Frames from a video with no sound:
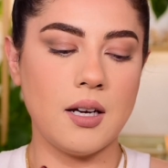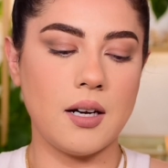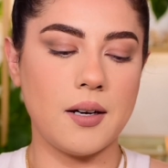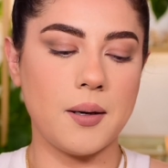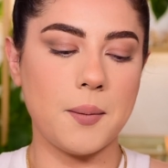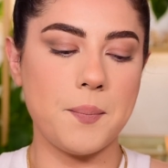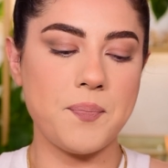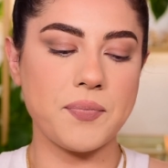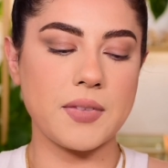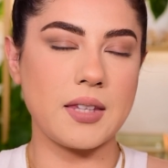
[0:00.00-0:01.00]

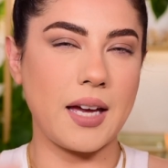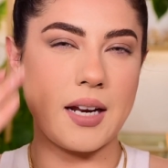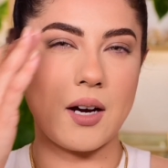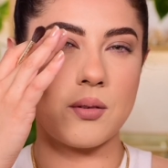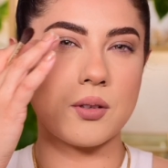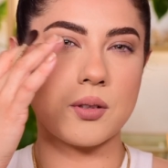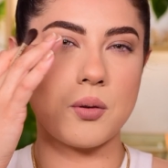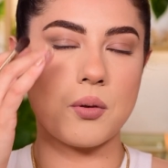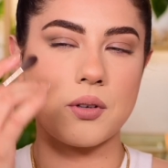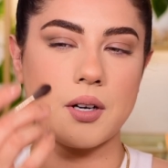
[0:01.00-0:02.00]
that outer
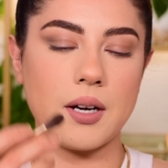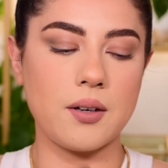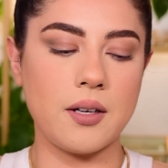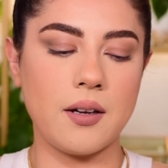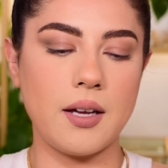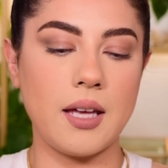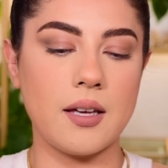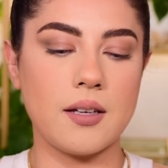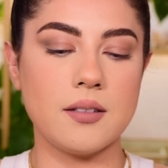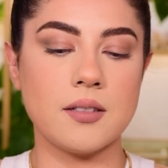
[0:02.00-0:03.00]
corner area,
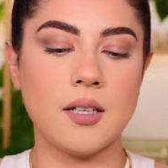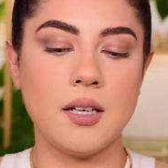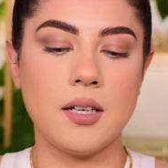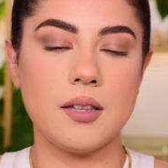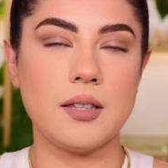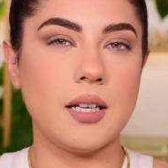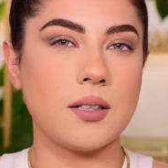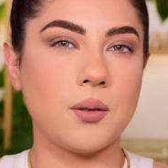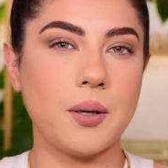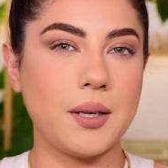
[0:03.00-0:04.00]
and then
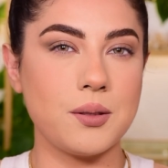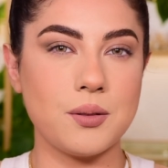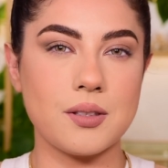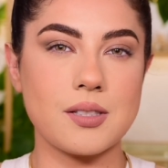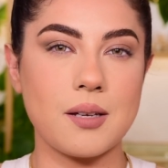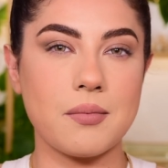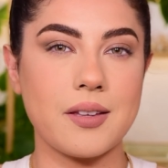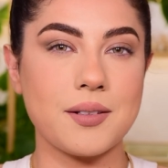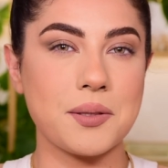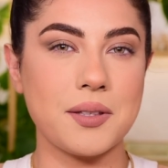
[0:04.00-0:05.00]
go ahead and do the same
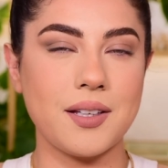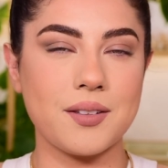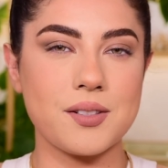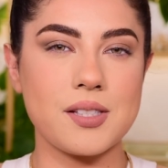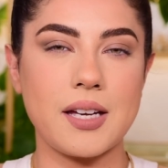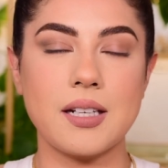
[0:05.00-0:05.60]
thing to the other side.